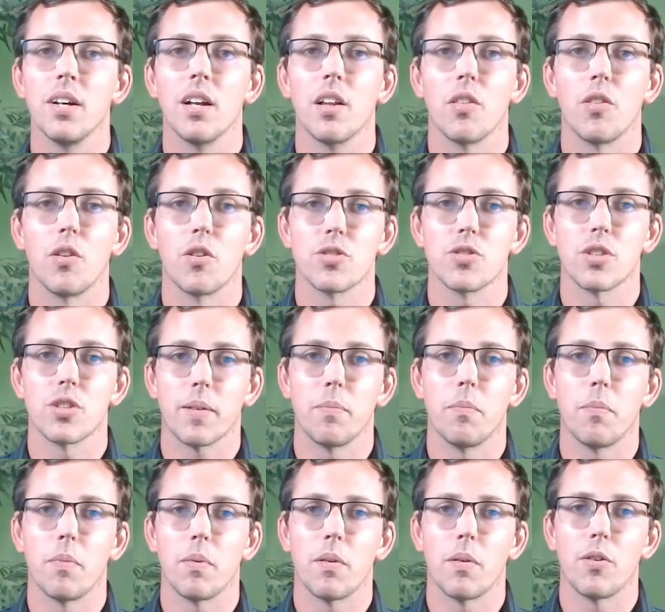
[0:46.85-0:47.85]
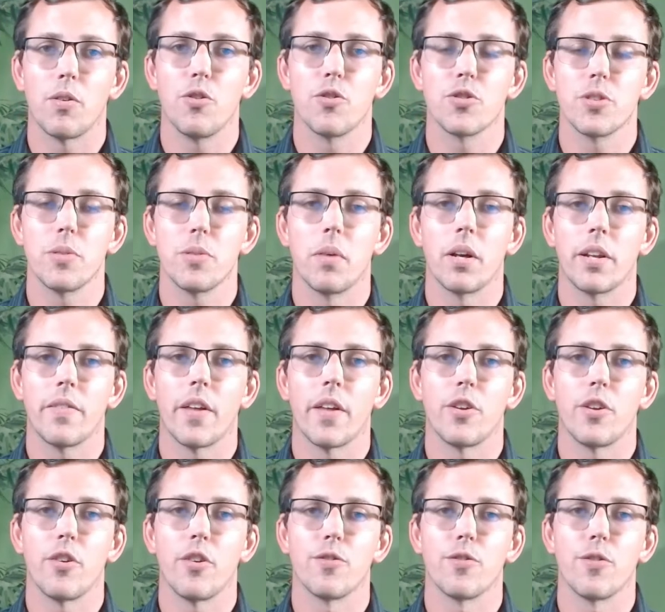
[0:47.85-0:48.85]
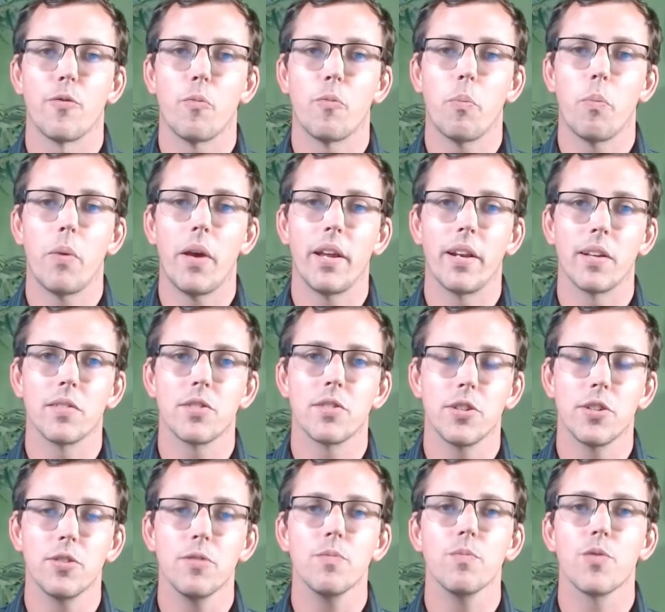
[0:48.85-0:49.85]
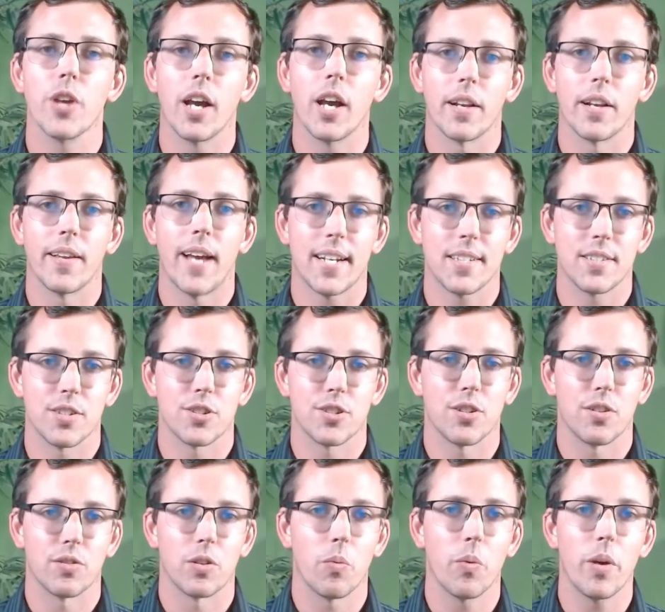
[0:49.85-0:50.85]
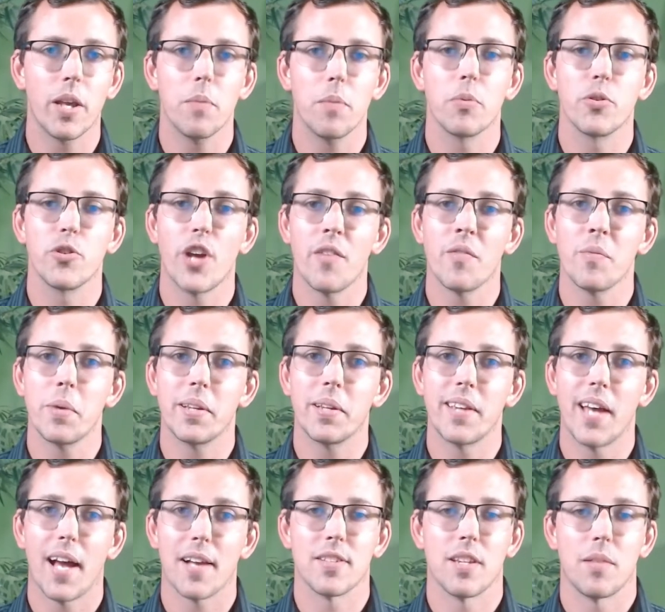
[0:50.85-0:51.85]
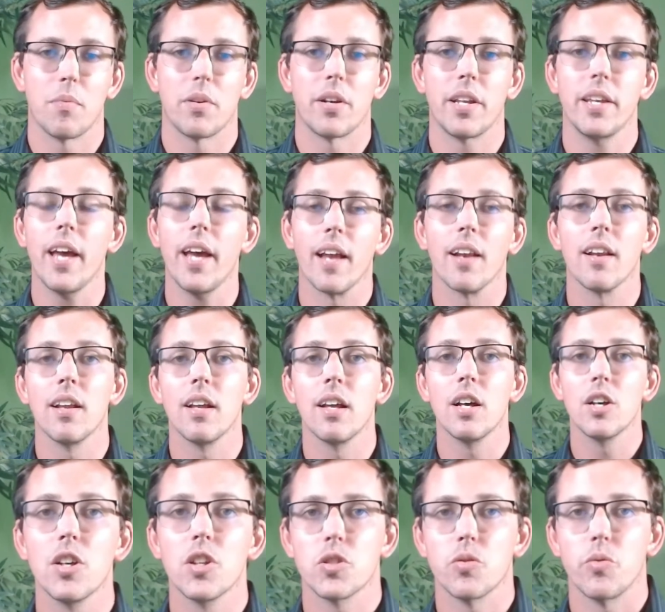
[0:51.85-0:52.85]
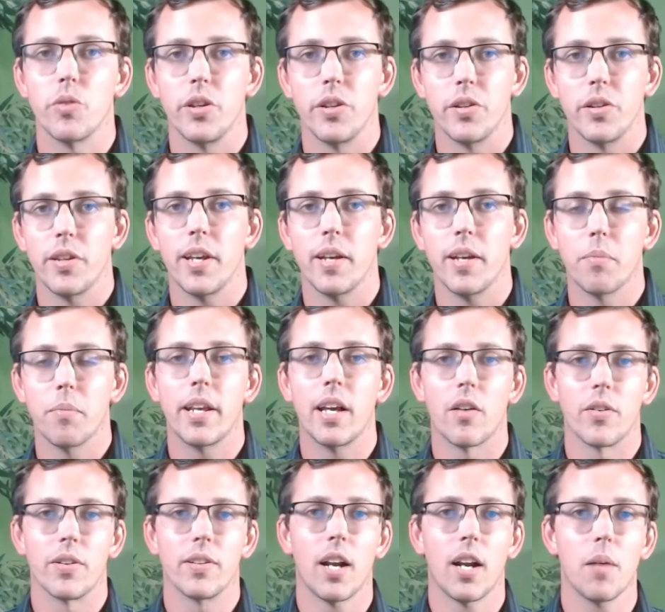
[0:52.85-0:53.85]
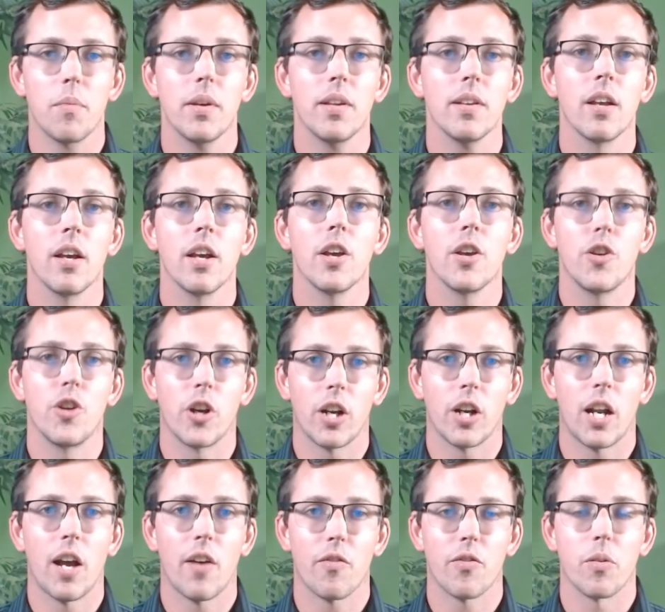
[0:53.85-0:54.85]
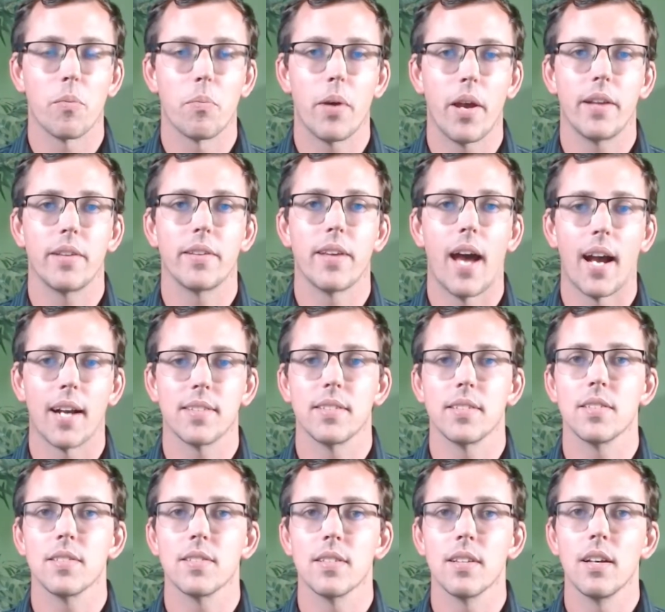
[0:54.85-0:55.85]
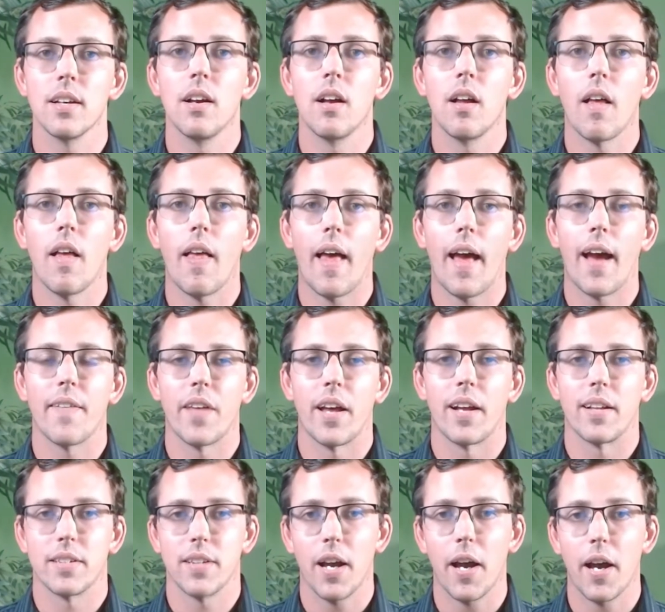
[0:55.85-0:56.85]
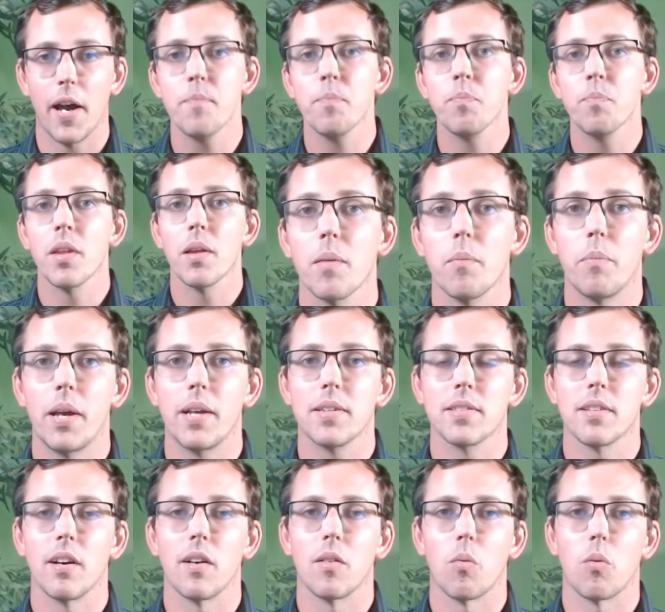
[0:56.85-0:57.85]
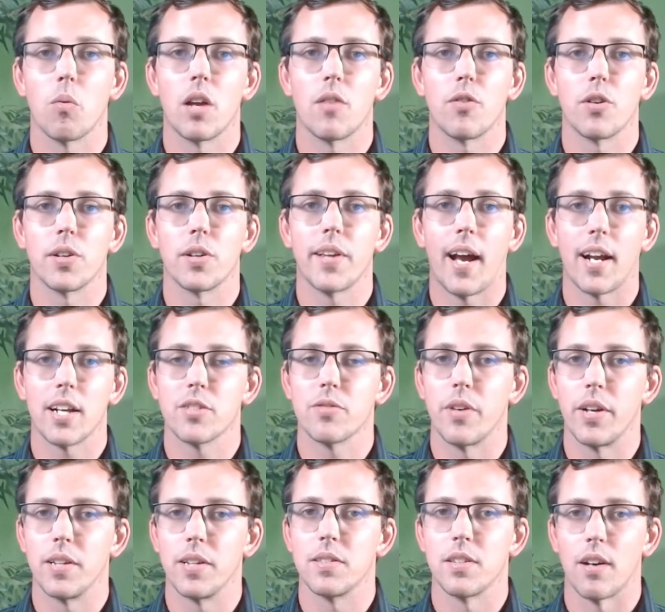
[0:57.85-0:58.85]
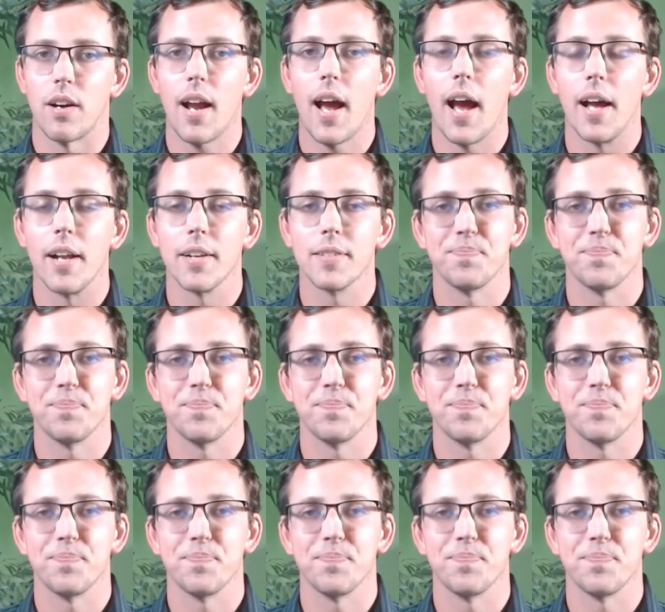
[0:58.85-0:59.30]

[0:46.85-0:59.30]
Those are usually money that you've paid into. You got a tax along the way, but you haven't paid tax on that money yet. So when you take money out of retirement, you're going to have to pay taxes at that time based on whatever tax rates are at.